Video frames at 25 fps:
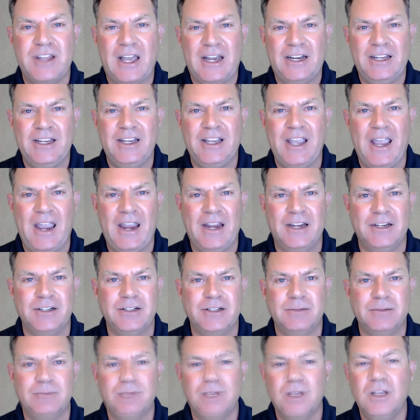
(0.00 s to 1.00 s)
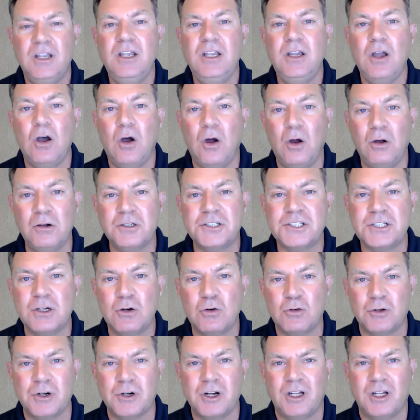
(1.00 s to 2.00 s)
that he gained. He
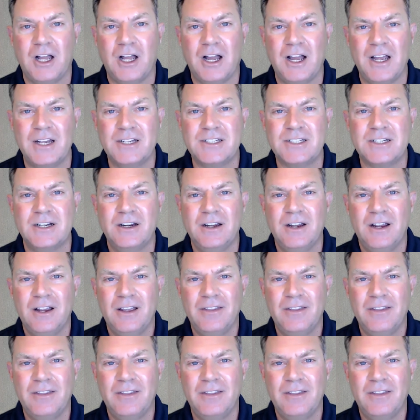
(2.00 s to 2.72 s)
also realized